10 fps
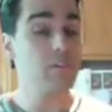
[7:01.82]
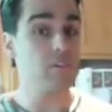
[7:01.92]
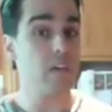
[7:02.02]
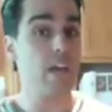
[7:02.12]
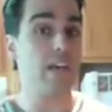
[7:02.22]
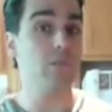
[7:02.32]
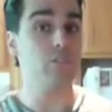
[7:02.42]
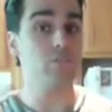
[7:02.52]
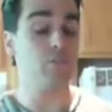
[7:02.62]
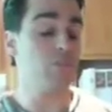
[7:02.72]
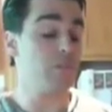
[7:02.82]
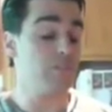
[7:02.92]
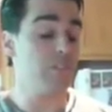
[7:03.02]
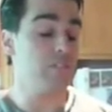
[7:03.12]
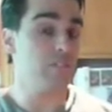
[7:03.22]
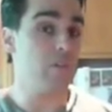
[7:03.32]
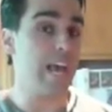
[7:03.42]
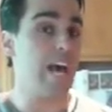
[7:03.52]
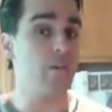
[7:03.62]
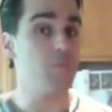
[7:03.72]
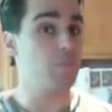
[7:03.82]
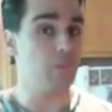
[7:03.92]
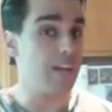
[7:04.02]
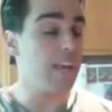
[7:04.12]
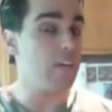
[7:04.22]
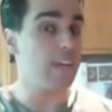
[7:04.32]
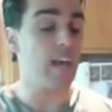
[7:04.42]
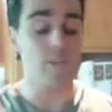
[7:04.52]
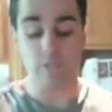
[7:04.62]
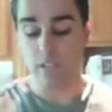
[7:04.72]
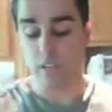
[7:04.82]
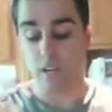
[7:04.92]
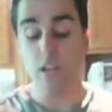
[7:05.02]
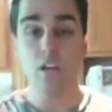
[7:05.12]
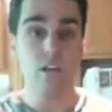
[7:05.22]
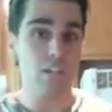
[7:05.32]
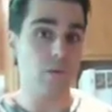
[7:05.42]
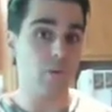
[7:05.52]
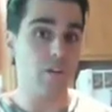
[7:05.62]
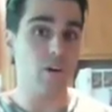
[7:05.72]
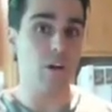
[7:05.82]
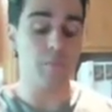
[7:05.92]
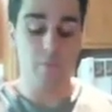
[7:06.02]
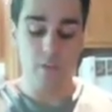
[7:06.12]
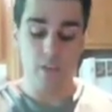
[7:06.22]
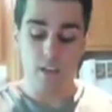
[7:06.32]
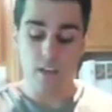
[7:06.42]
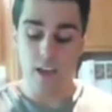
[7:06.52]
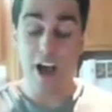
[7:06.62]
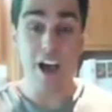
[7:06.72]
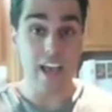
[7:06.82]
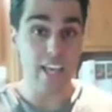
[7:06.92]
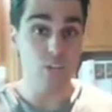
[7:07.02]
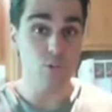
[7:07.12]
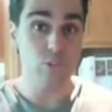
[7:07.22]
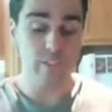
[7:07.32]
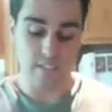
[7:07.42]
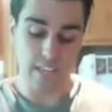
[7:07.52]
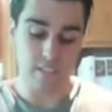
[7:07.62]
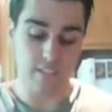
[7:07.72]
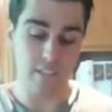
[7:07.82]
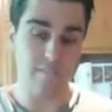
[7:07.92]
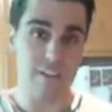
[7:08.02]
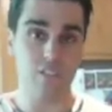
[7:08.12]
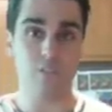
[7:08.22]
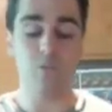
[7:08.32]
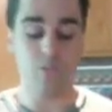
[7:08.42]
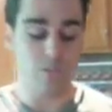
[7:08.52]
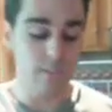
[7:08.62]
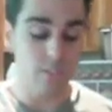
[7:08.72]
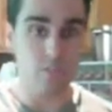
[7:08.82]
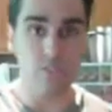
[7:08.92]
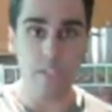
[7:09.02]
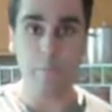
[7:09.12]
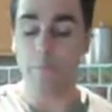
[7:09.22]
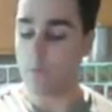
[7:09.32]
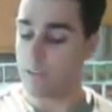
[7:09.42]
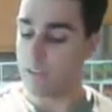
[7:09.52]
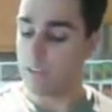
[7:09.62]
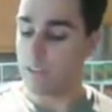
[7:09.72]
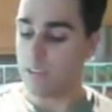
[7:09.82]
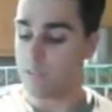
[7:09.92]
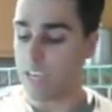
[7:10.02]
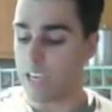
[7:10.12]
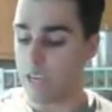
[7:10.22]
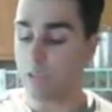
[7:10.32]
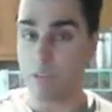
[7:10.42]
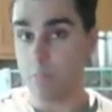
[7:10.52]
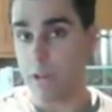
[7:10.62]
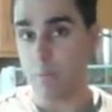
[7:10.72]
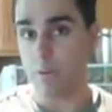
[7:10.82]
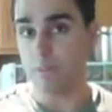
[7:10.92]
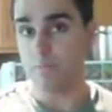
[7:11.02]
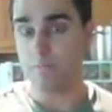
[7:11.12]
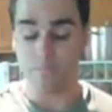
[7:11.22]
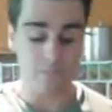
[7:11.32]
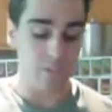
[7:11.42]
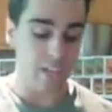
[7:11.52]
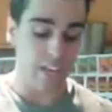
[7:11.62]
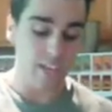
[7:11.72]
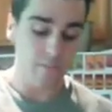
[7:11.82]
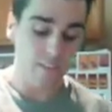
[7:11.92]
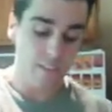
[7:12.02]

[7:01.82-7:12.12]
okay, which usually means low calories, but we're not counting calories here. Lower carb, high nutrient density vegetables. You take your green pepper, okay,